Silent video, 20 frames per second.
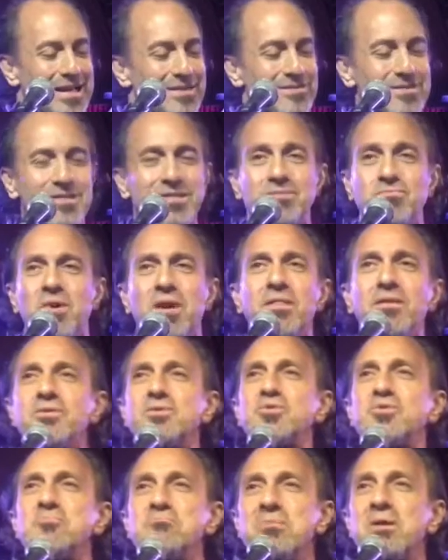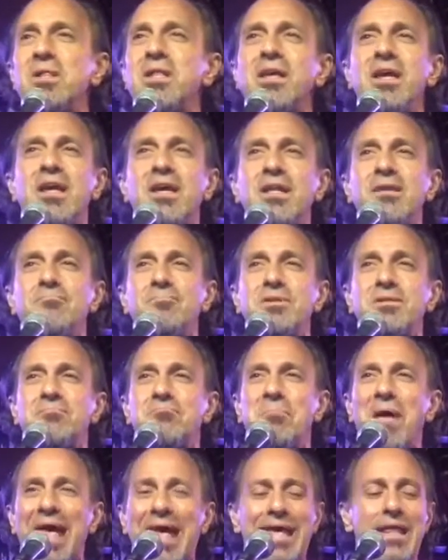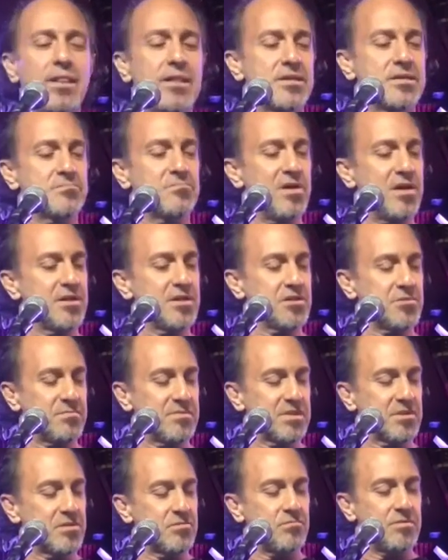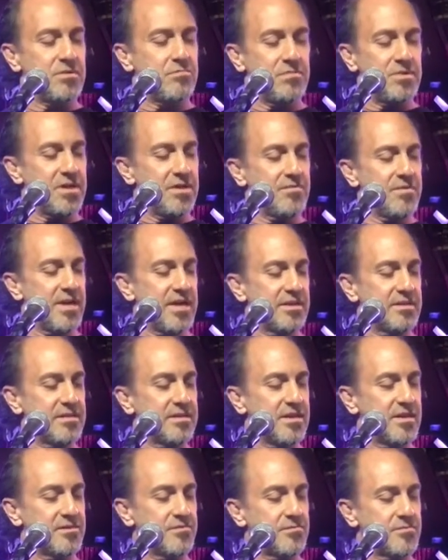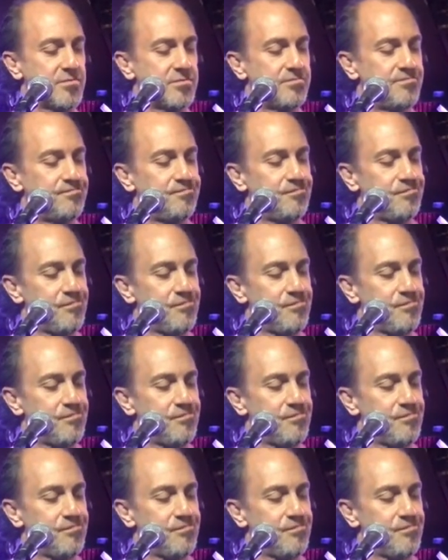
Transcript: just one of those humiliating but painless punishments we never had to get through.